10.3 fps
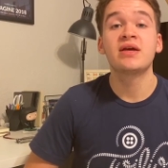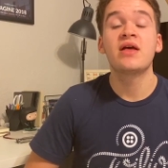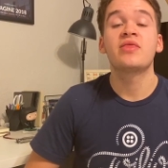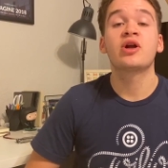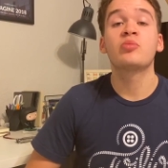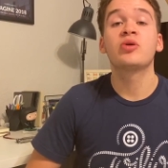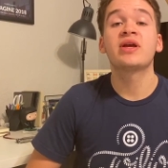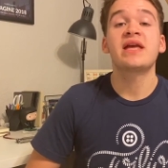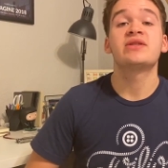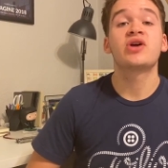they are putting
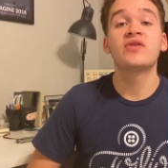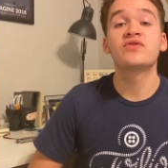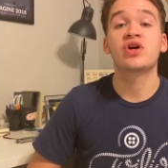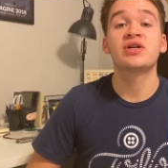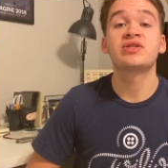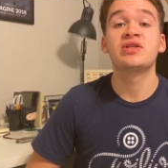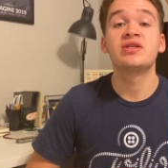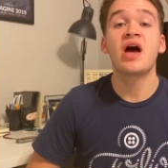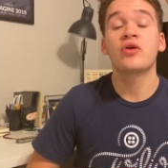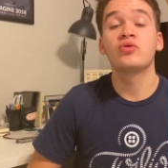a ton of trust
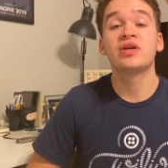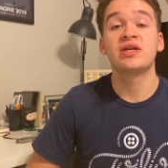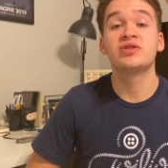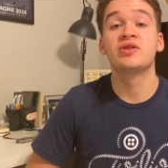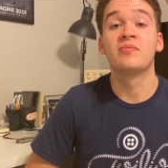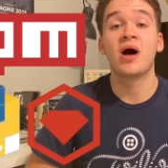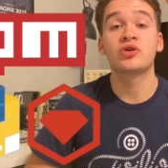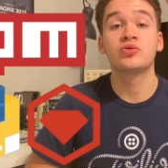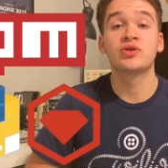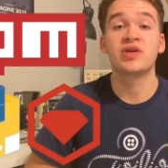not only into the
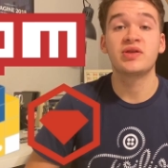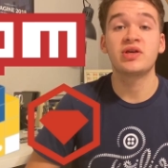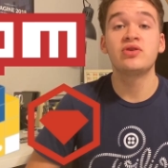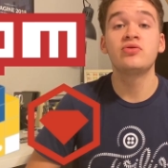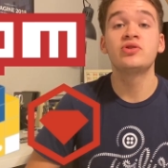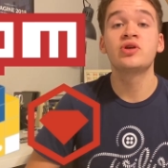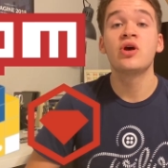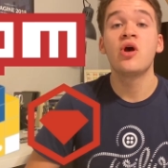modules that they use,